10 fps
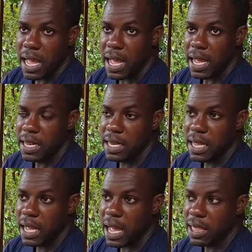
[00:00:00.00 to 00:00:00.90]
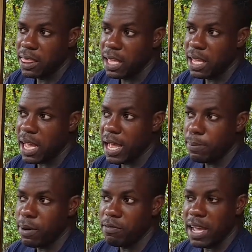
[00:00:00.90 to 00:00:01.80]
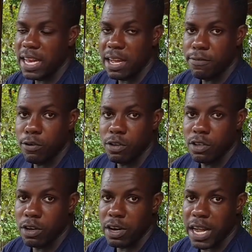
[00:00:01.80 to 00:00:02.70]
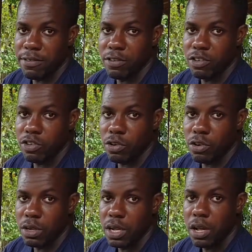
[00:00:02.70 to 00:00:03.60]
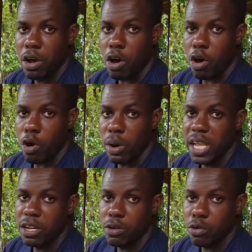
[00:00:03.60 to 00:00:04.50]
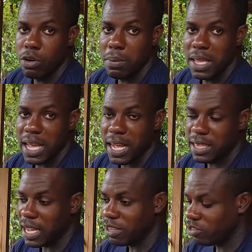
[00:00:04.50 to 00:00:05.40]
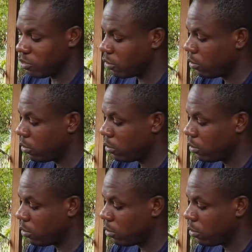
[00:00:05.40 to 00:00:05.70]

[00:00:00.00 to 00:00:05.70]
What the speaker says: And I think I'll provide a photograph to show how it could be attached.